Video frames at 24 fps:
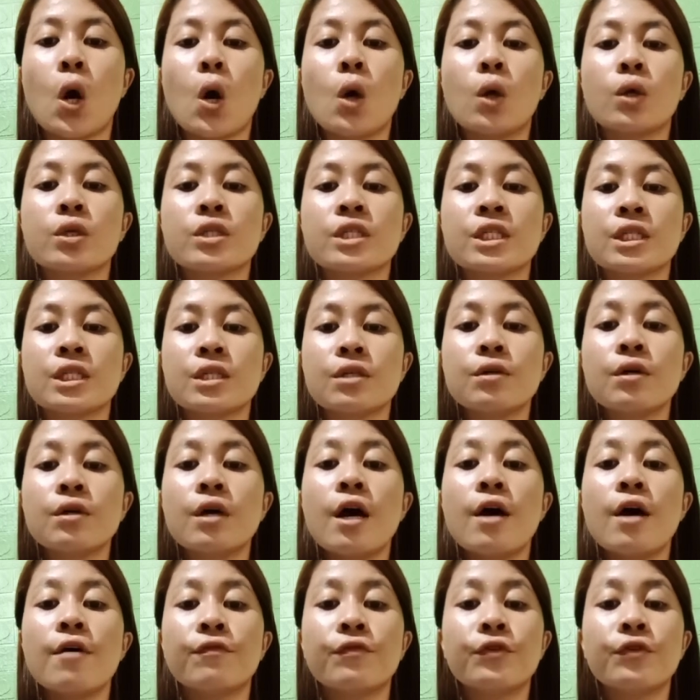Also,
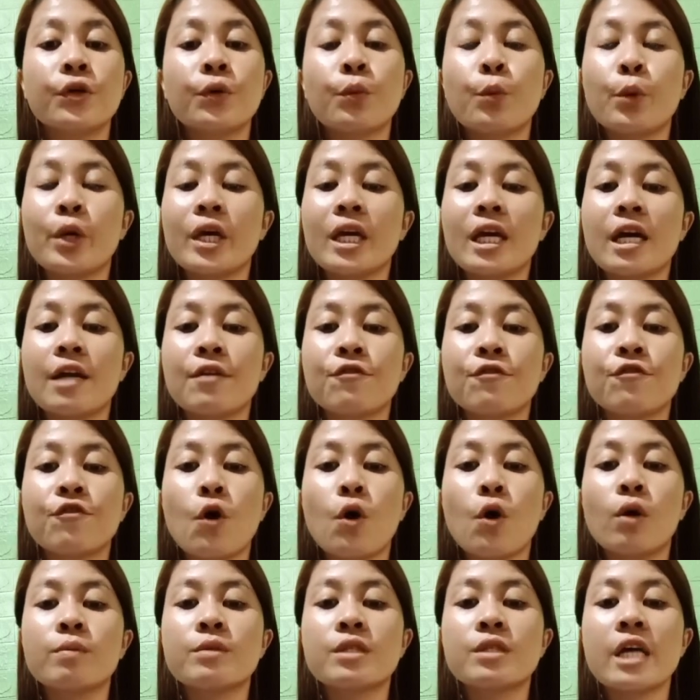viewing
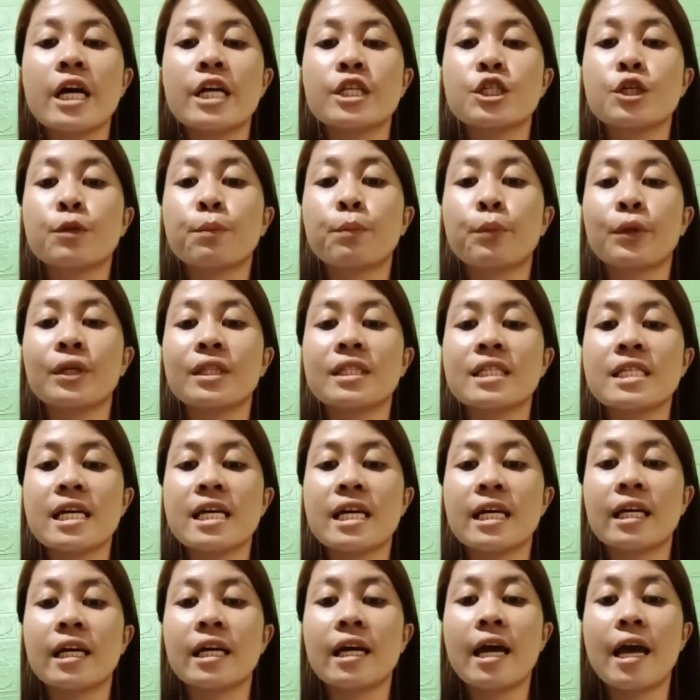involves
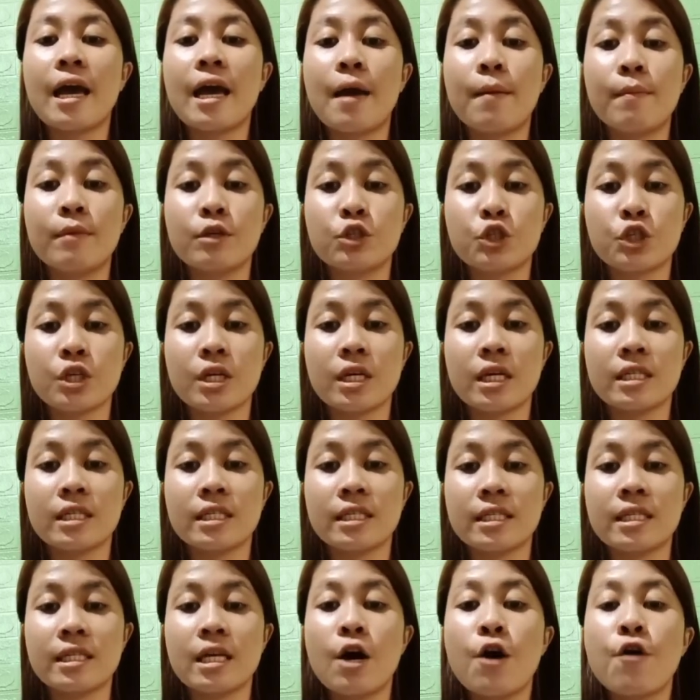interpreting
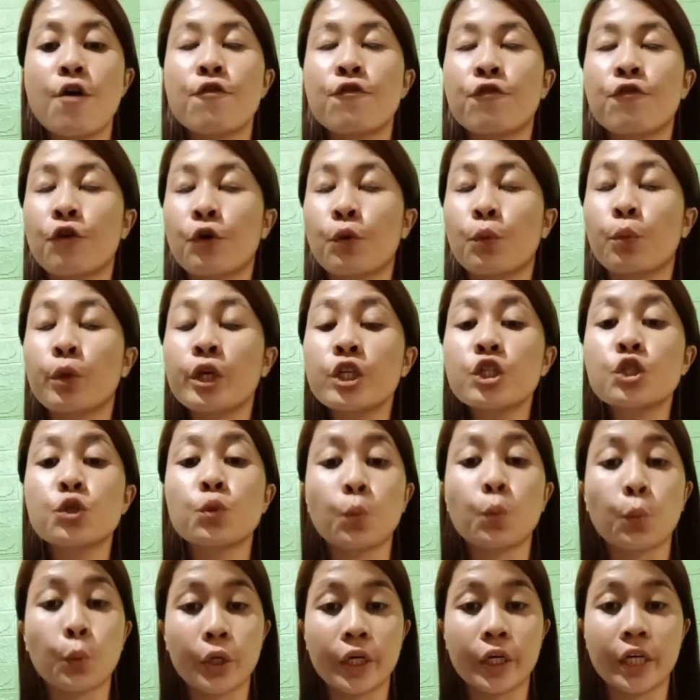images for which
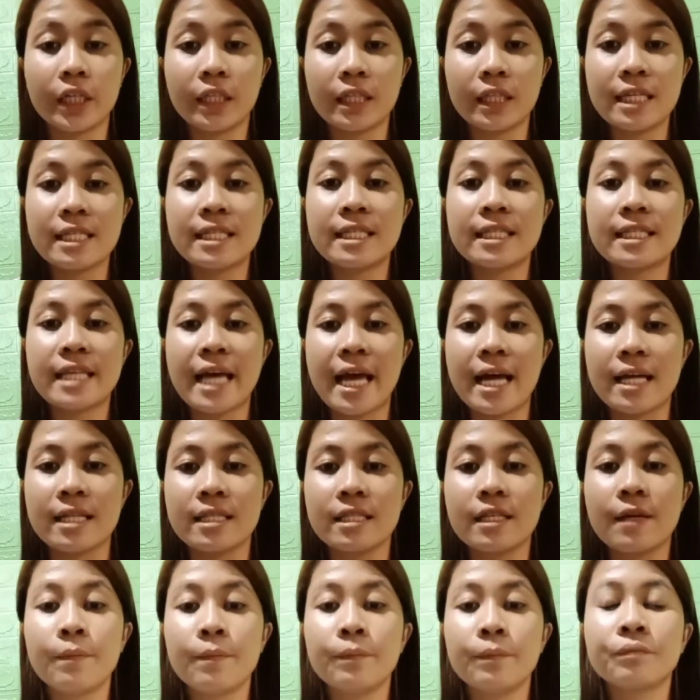words stand
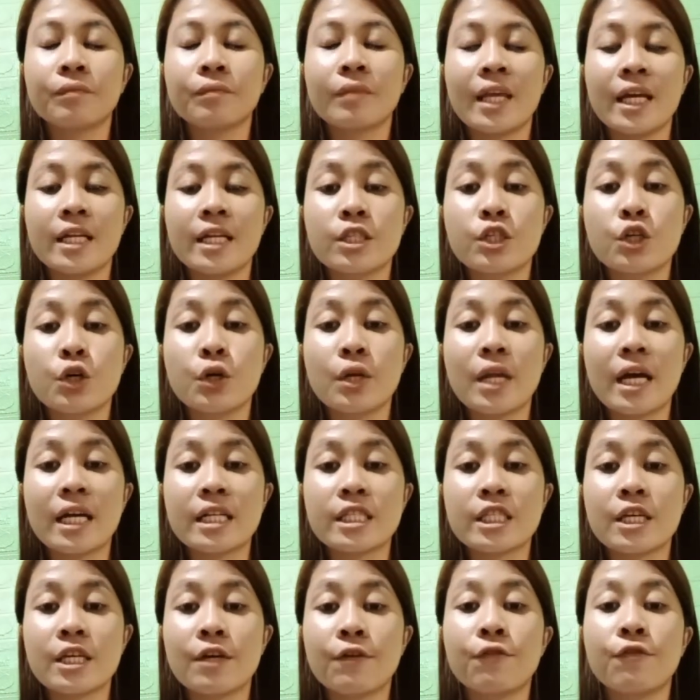and
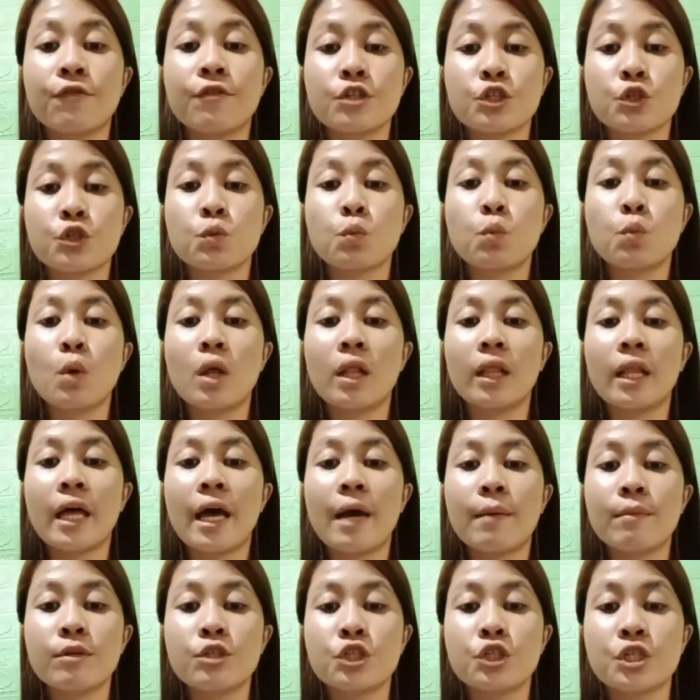connecting visual
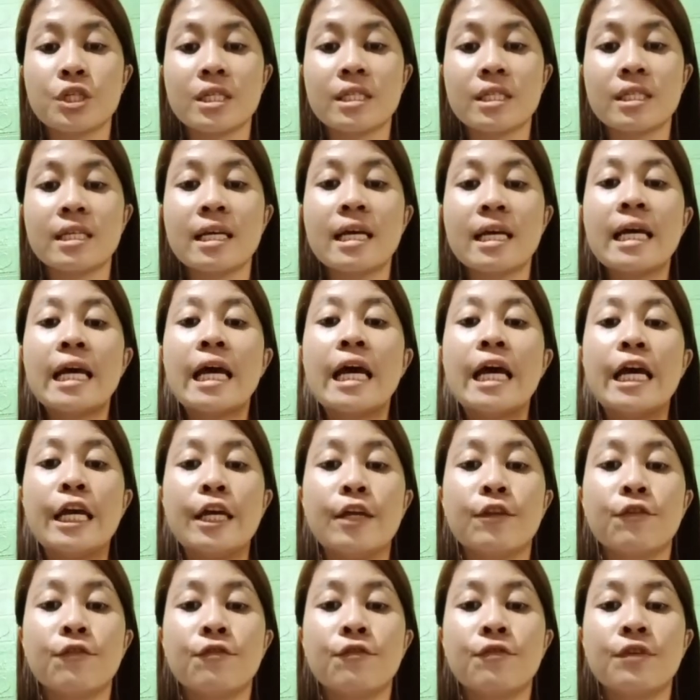images
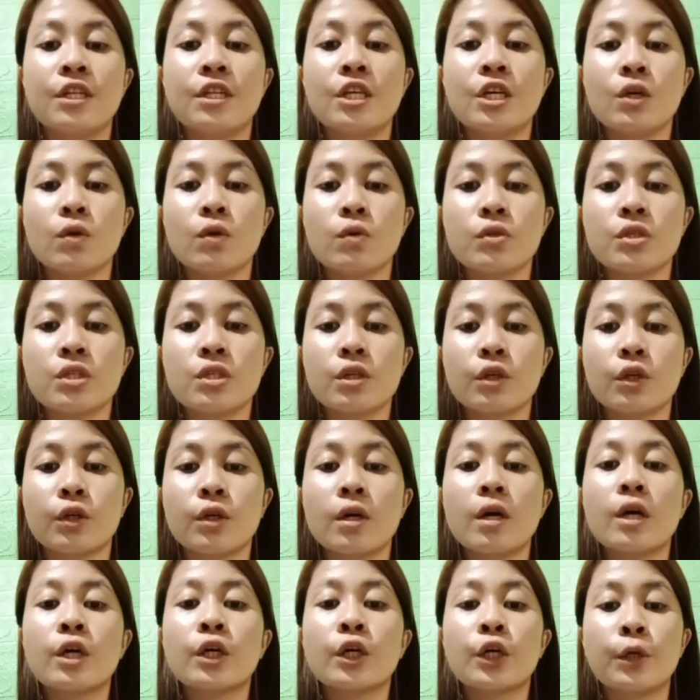in videos,
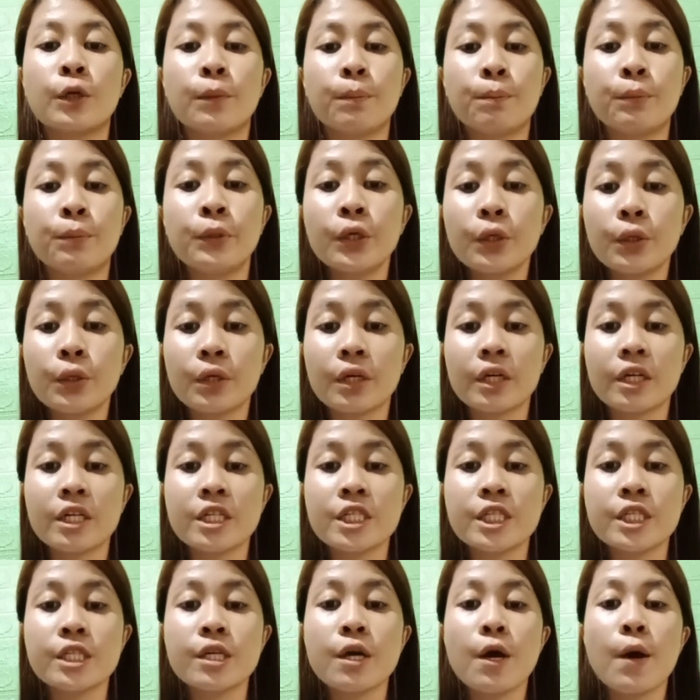
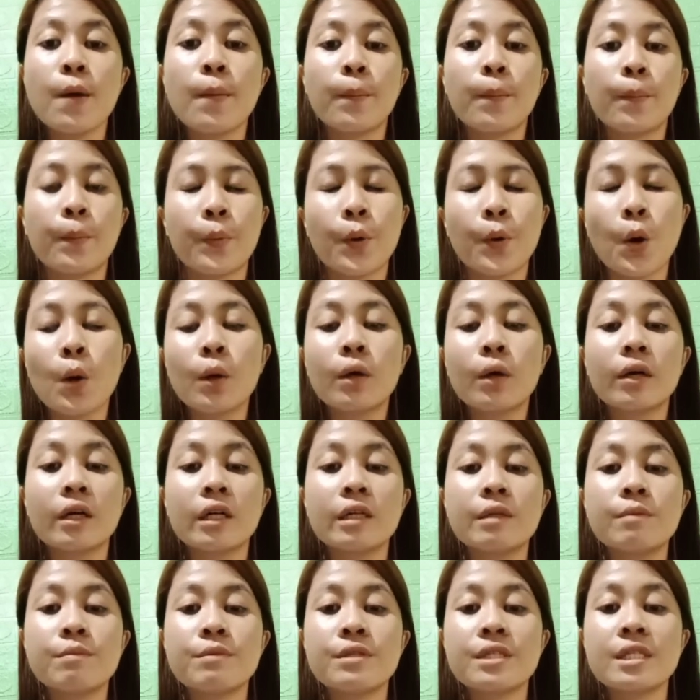computers,
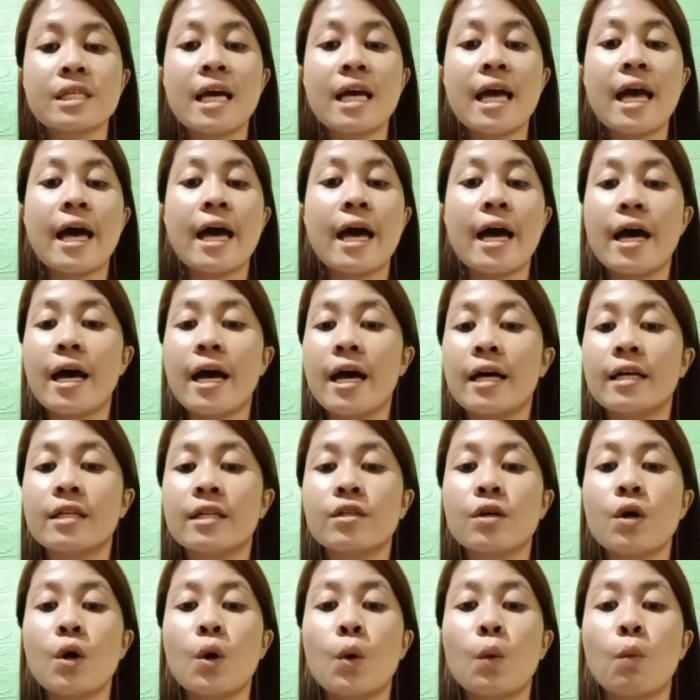programs, and
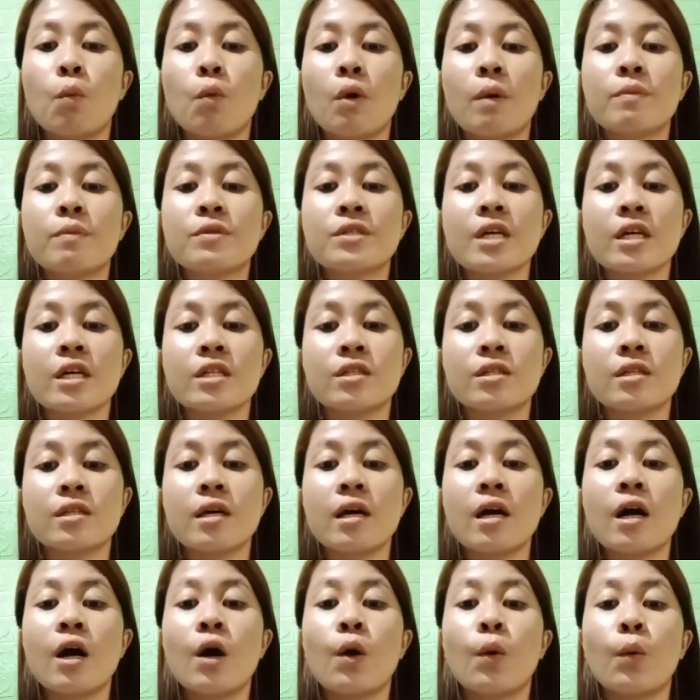websites
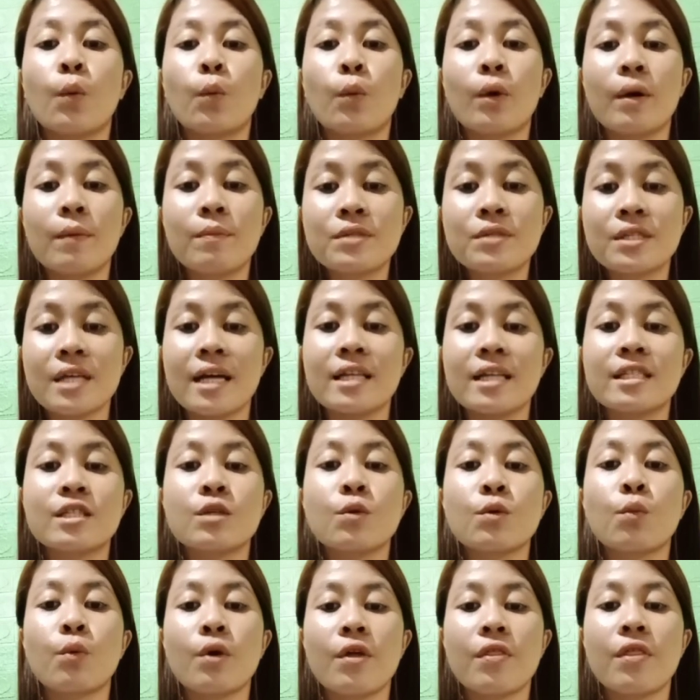websites
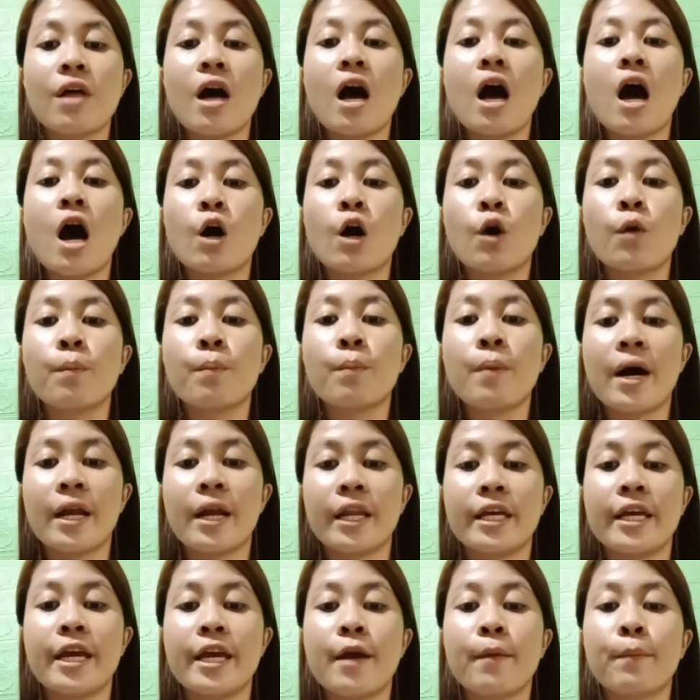with
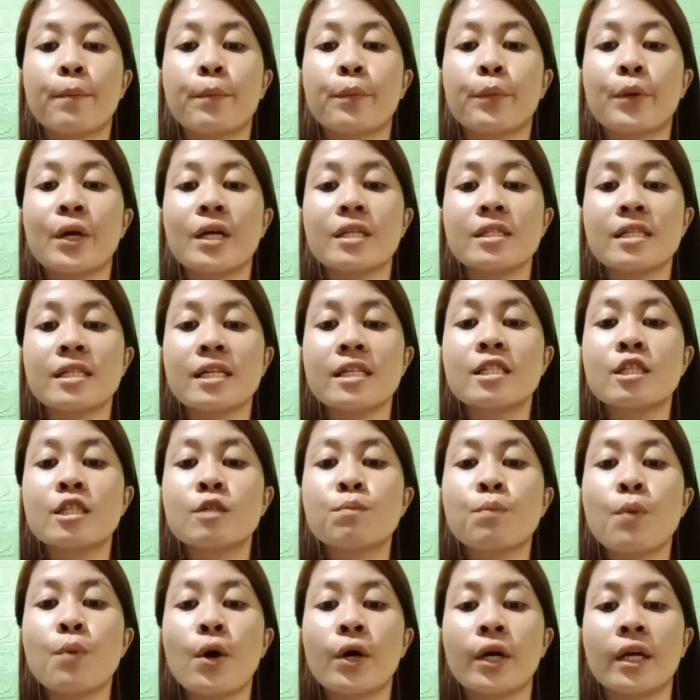accompanying printed
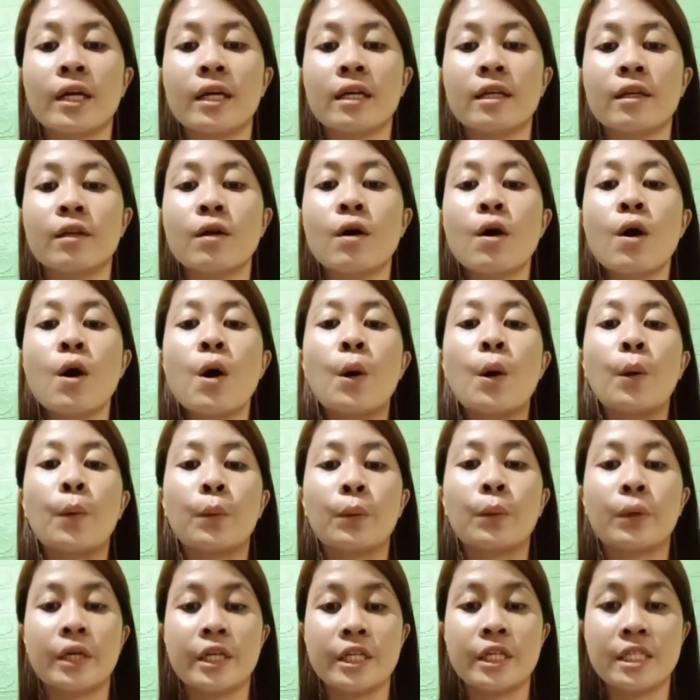spoken
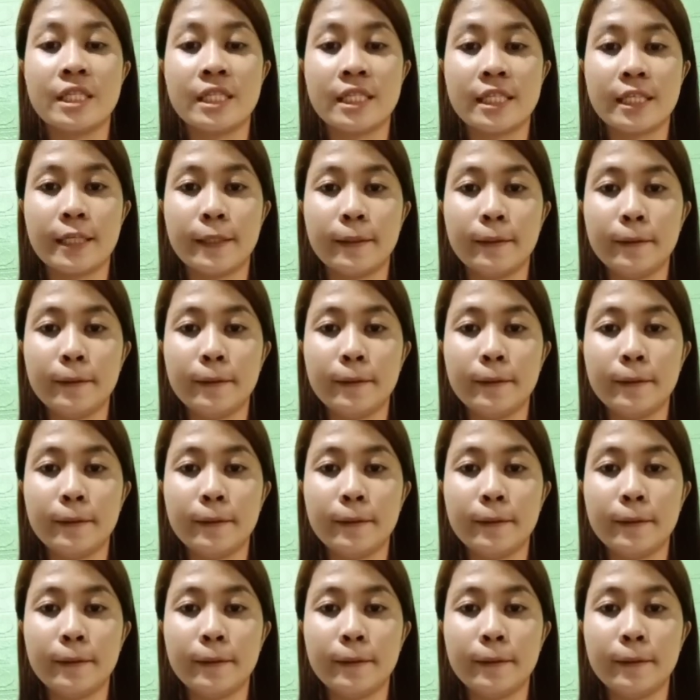words.